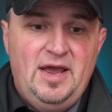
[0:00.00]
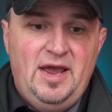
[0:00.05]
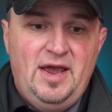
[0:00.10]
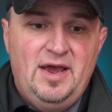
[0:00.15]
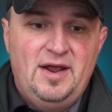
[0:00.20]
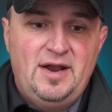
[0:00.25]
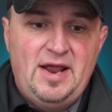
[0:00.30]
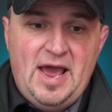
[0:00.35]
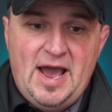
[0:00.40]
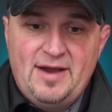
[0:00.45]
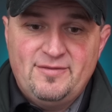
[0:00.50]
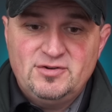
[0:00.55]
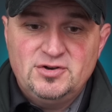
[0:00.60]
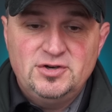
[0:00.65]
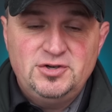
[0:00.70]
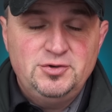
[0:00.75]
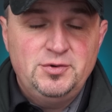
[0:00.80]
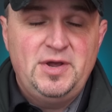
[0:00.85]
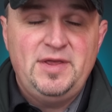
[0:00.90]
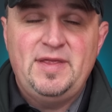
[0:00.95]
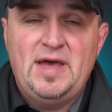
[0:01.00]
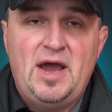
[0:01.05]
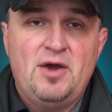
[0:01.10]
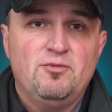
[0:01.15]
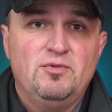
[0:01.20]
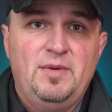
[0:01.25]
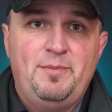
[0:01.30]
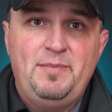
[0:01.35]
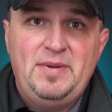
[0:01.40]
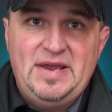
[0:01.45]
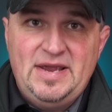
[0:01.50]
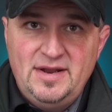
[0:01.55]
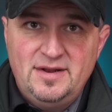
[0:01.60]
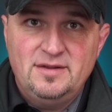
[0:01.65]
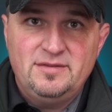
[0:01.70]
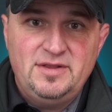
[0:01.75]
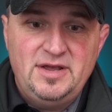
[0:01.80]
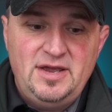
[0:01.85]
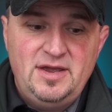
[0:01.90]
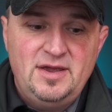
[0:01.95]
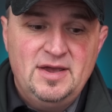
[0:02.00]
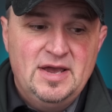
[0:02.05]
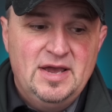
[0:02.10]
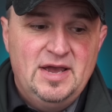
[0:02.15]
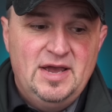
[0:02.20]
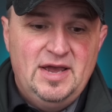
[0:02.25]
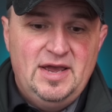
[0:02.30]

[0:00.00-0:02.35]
And after doing that repeatedly,